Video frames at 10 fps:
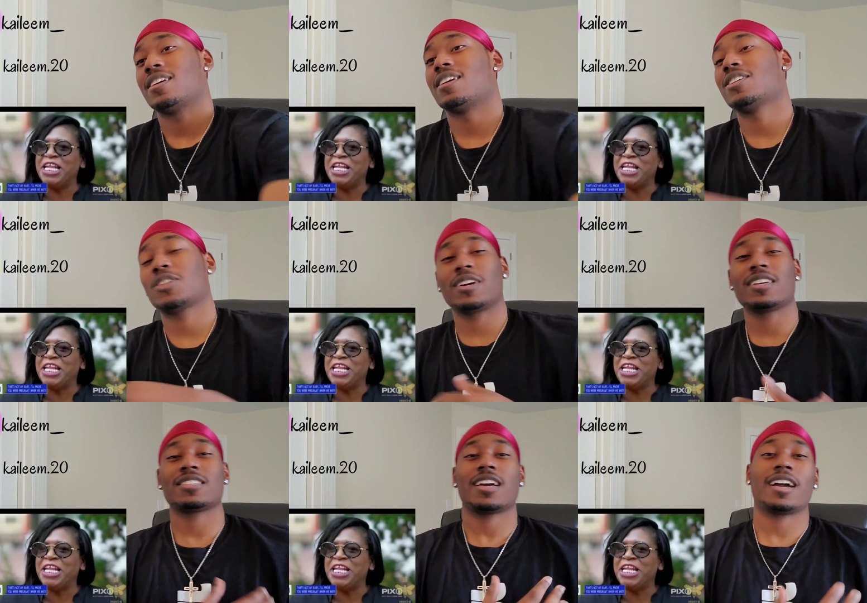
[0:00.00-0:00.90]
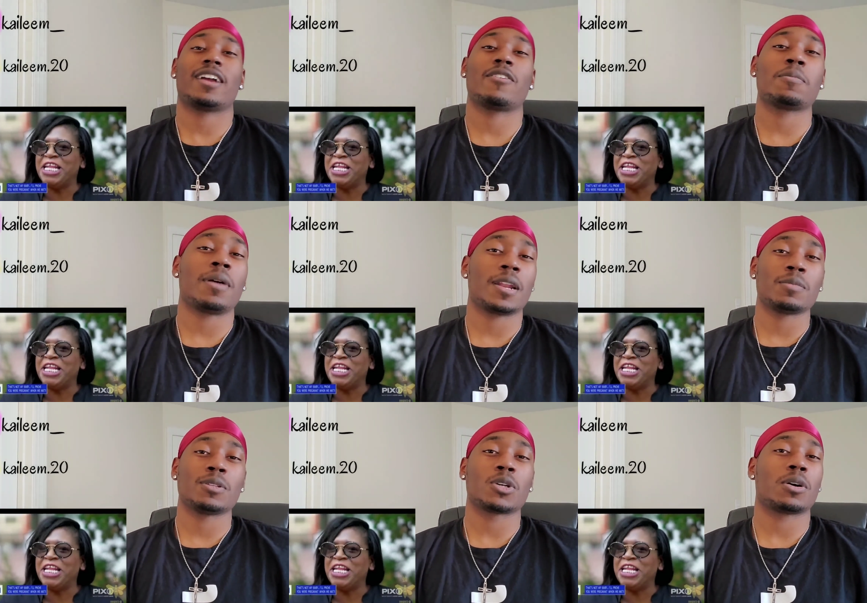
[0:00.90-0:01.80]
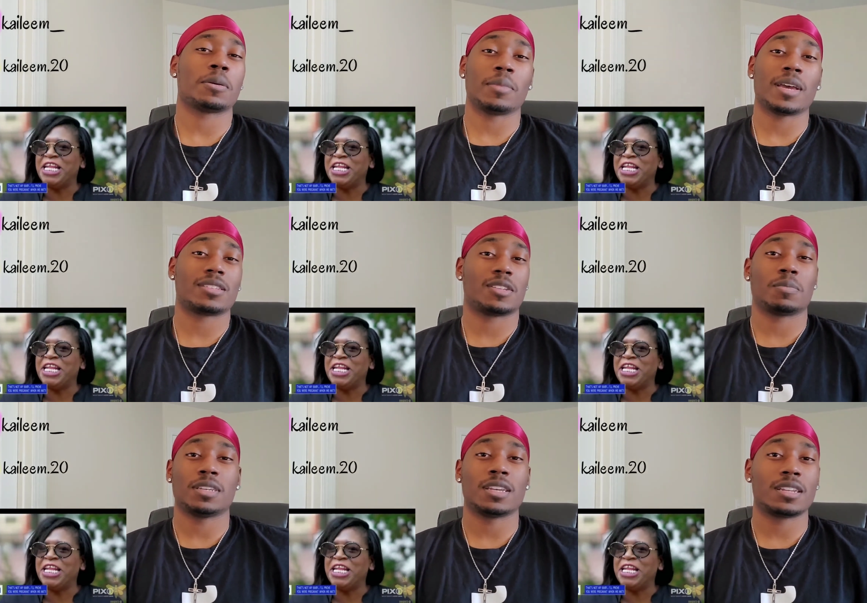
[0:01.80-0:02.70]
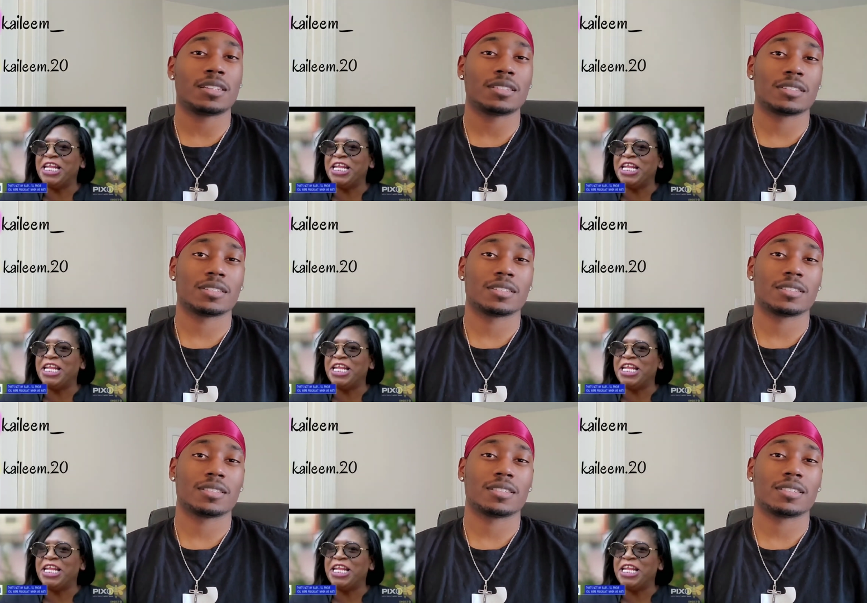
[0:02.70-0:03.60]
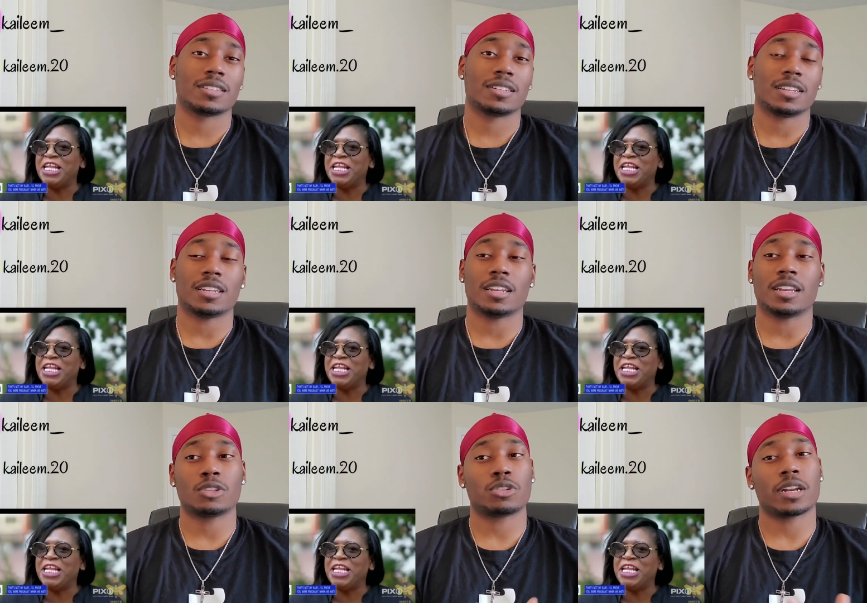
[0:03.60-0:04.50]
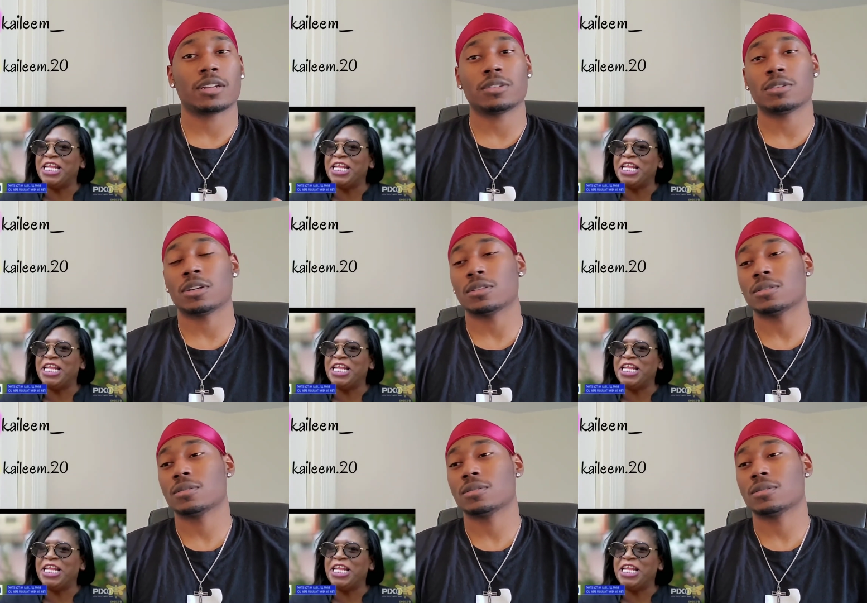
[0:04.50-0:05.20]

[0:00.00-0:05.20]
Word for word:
Speaker 1: it's crazy how everybody be talking mess at the beginning, and then they try to you know